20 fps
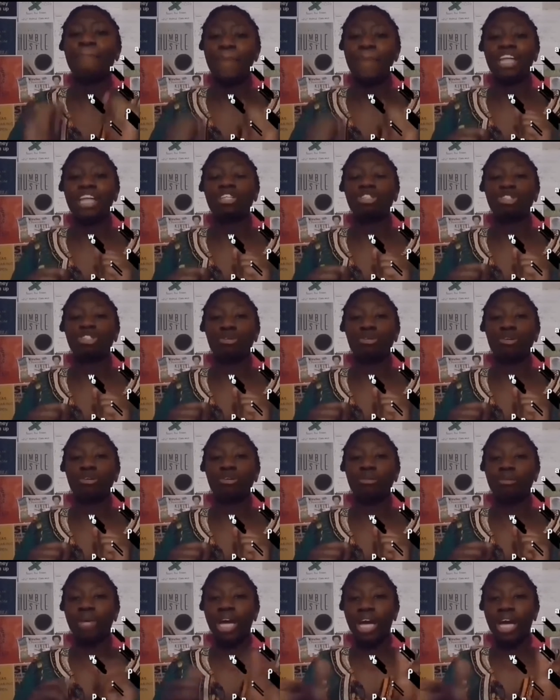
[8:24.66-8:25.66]
make
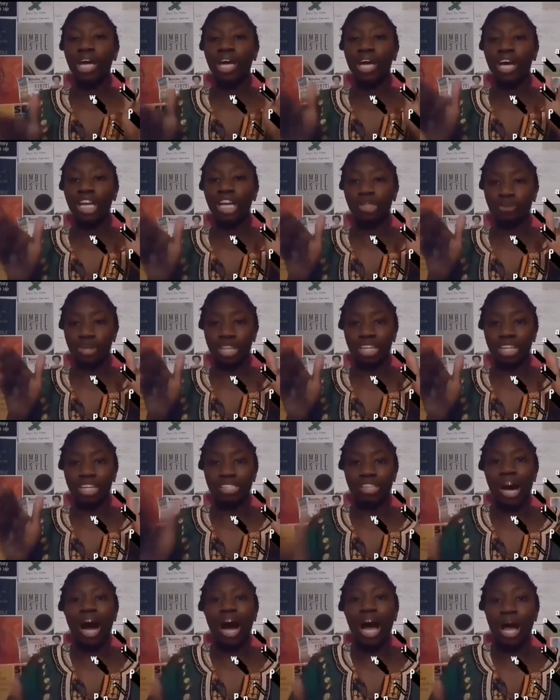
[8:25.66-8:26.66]
sure it's within
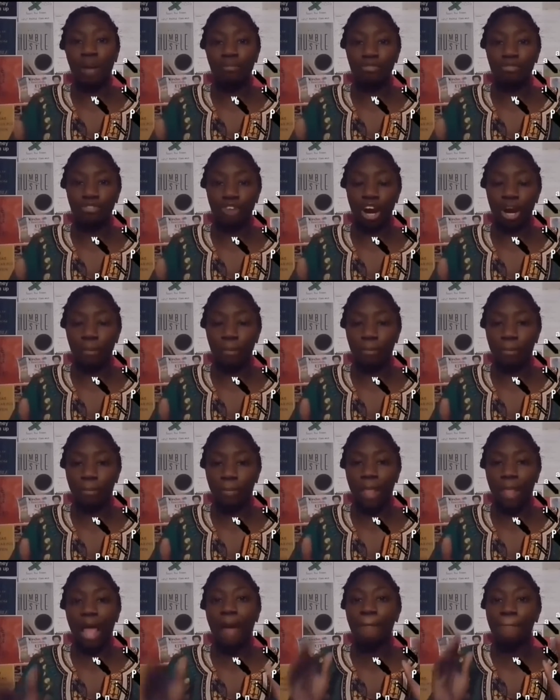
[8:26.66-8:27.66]
a time frame.
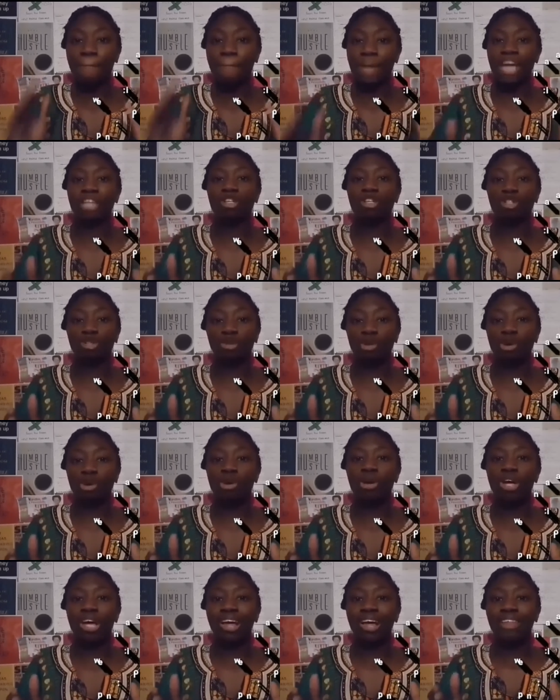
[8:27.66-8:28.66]
Make
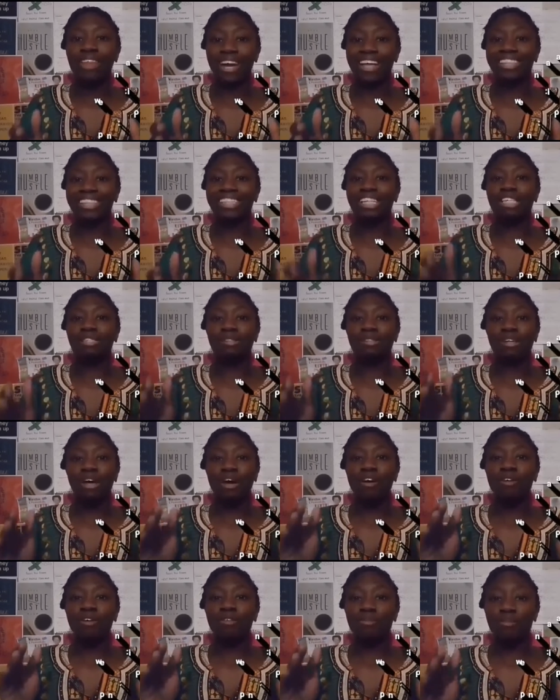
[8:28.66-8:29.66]
sure that it is
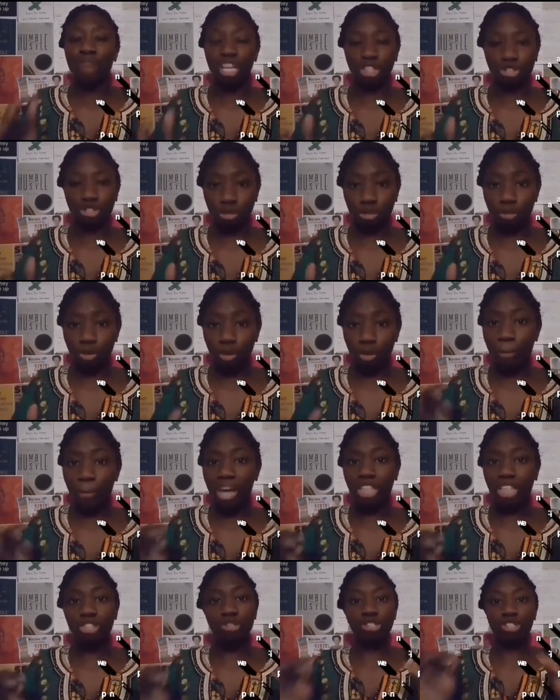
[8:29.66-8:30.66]
measurable.
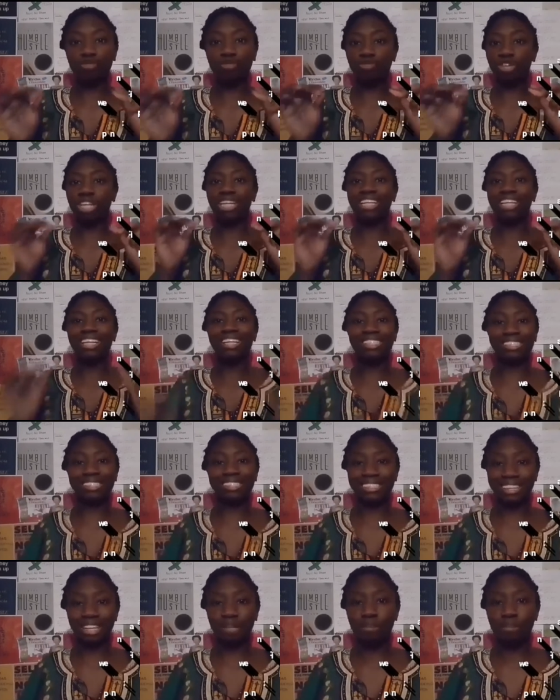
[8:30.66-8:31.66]
Make sure it's
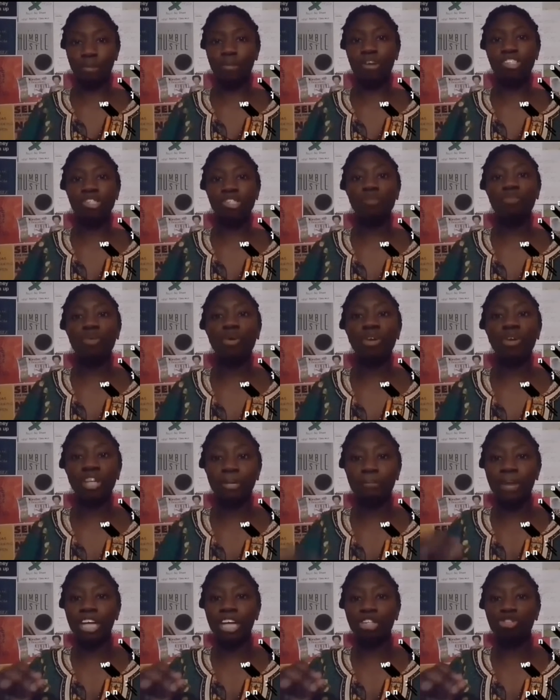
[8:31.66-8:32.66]
realistic. But most
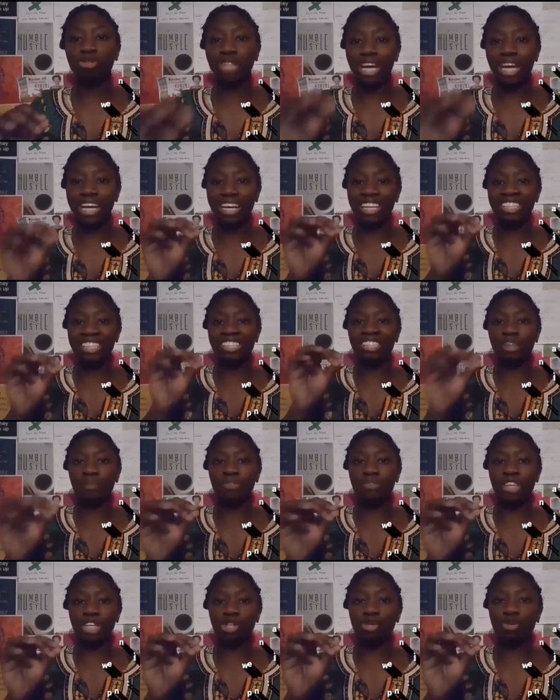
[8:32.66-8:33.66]
importantly, make sure that it is
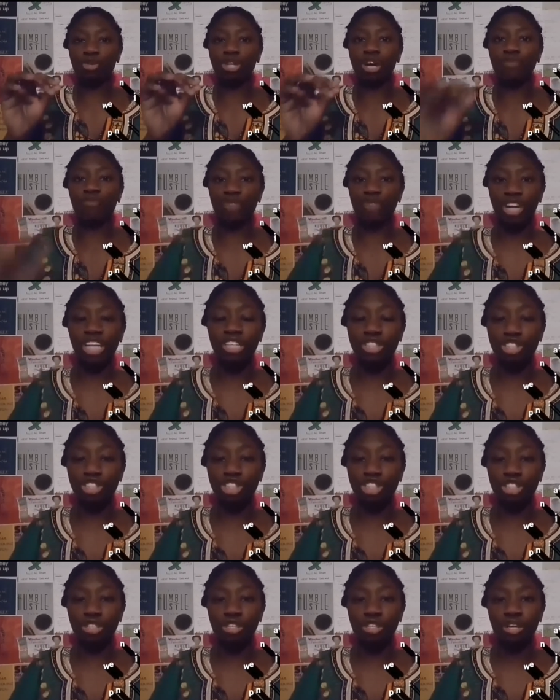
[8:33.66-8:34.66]
something you can
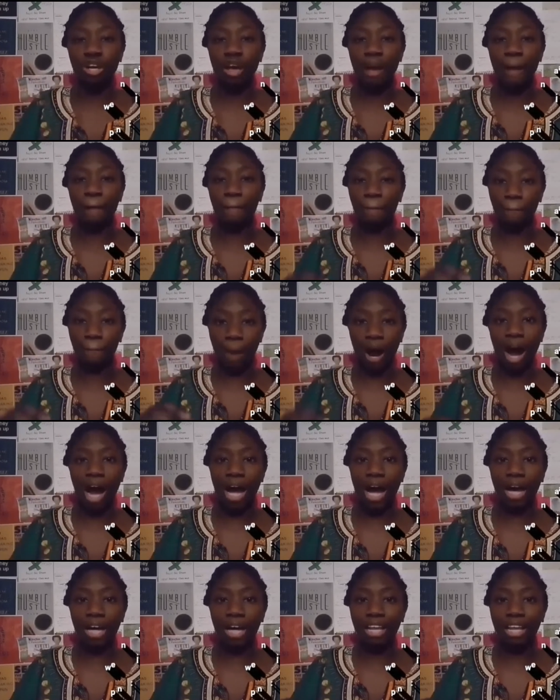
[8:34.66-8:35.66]
reach
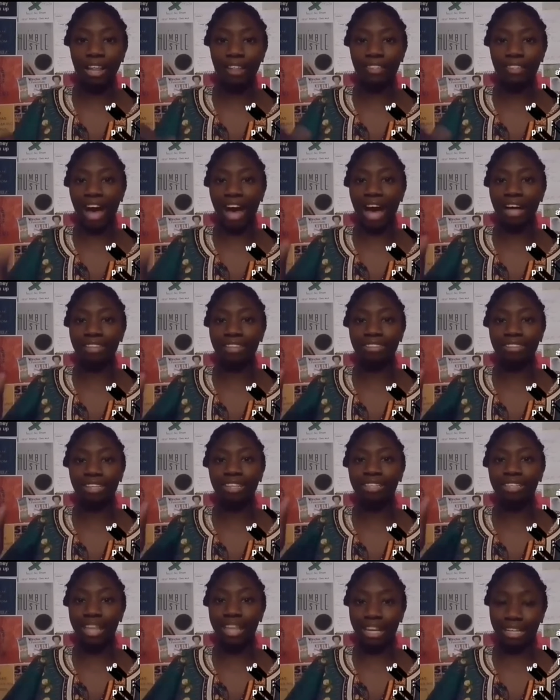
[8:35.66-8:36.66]
by that
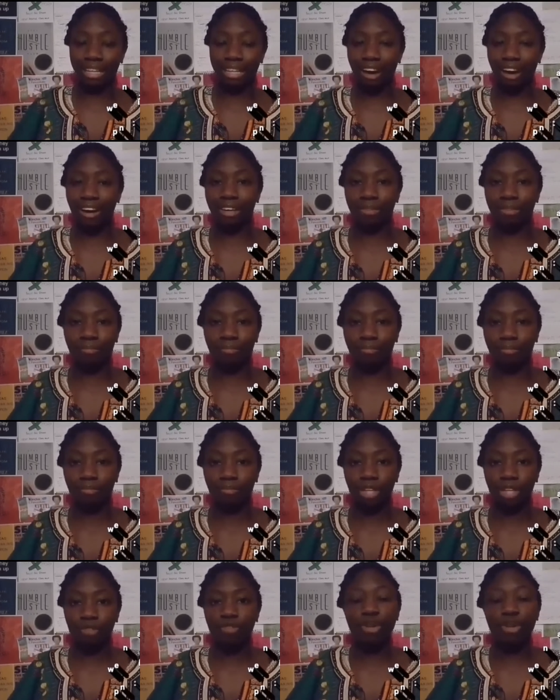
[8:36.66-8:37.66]
deadline.
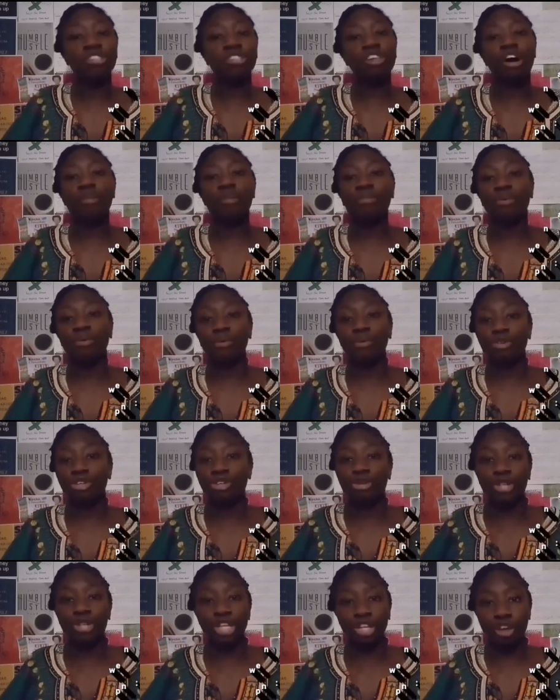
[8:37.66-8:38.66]
For example,
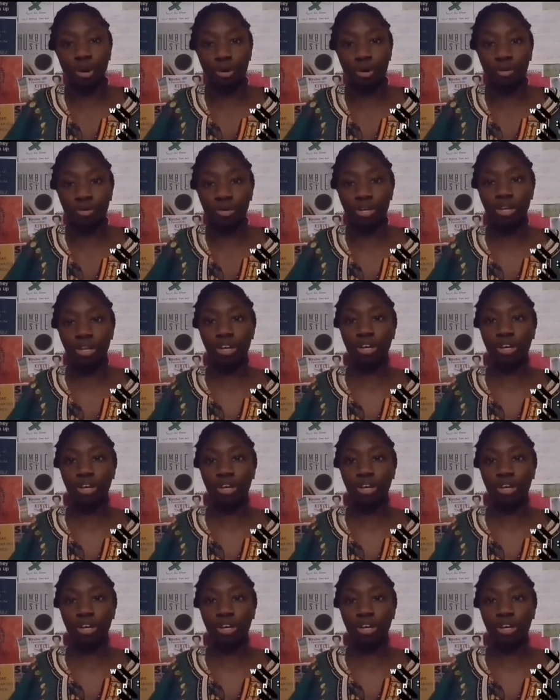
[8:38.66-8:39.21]
New Year goal.